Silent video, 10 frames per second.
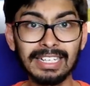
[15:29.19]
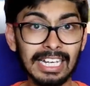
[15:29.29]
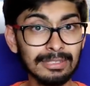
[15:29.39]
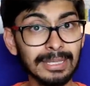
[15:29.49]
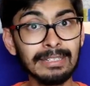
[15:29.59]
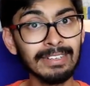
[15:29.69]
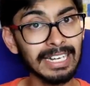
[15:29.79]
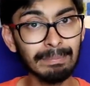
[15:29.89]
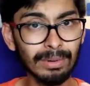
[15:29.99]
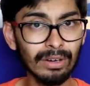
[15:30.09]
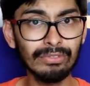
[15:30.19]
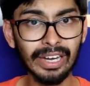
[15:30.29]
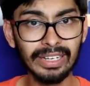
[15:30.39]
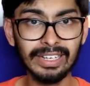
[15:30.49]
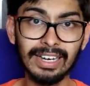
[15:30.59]
It has been very
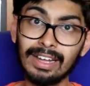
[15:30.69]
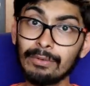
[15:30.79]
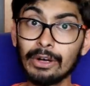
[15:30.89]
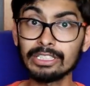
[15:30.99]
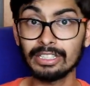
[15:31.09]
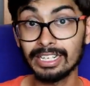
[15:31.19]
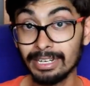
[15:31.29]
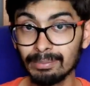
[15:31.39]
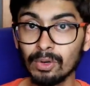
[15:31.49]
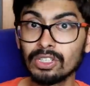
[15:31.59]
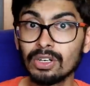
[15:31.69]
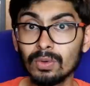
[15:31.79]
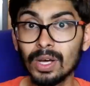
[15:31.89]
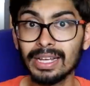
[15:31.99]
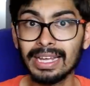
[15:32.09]
perfect, and I've also done motor
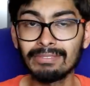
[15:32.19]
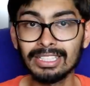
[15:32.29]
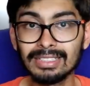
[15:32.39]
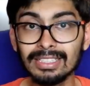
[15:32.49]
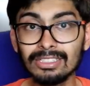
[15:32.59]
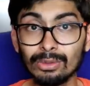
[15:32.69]
vlogging with this.